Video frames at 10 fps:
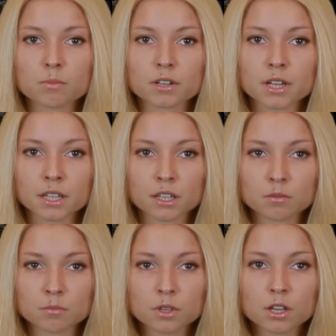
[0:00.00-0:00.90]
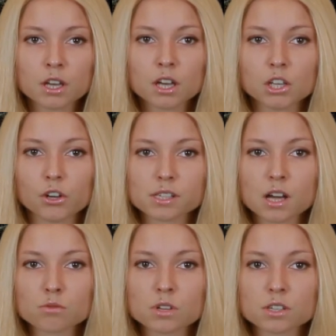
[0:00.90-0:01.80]
Bernanke. US
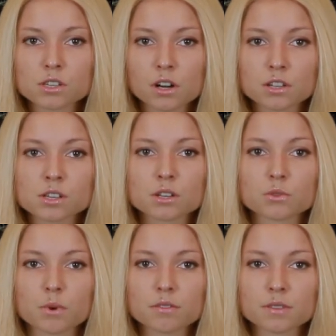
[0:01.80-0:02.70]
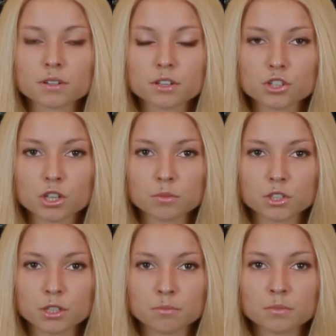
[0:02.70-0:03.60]
housing starts 12:30
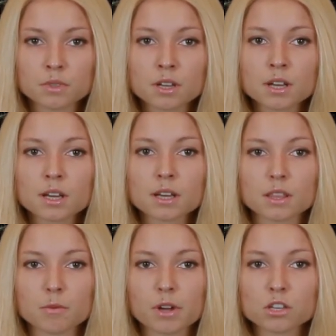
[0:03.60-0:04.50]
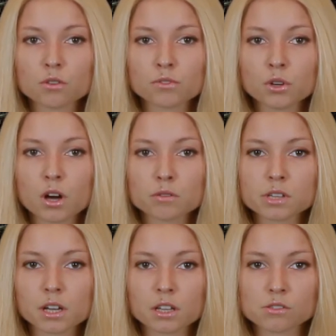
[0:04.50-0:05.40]
GMT. The pace of new
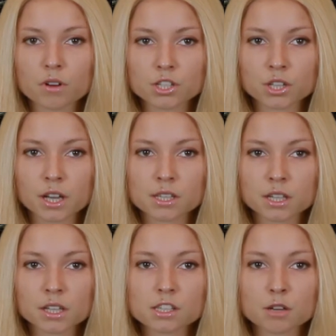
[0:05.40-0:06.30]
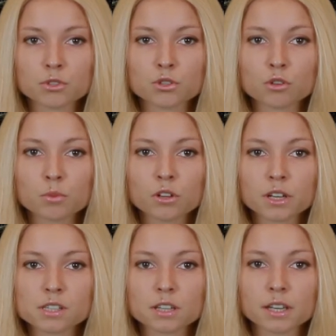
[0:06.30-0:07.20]
housing construction has hit some
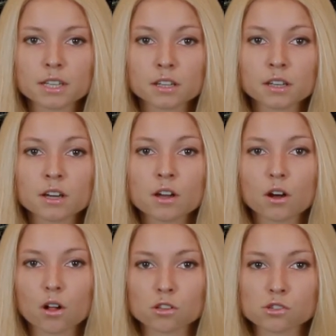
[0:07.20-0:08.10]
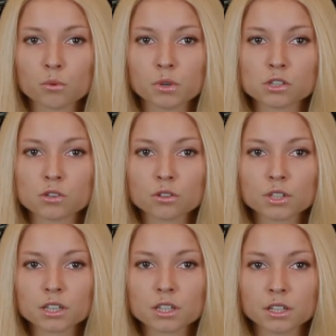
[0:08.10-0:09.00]
turbulence lately, although it's not
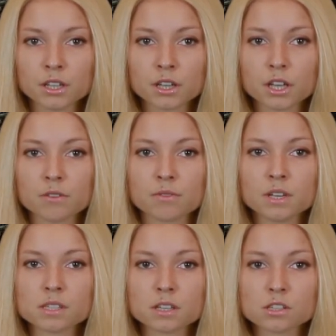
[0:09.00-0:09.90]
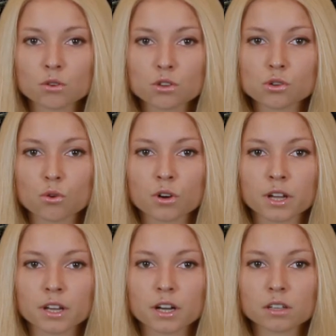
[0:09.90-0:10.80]
yet clear if this is noise or
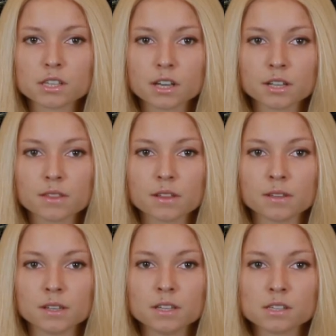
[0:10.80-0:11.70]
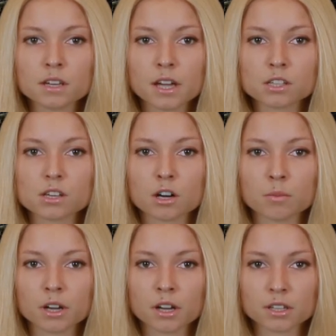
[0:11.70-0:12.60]
an early sign that the easy gains are
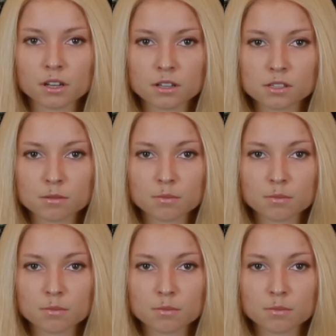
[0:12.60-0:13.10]
behind us.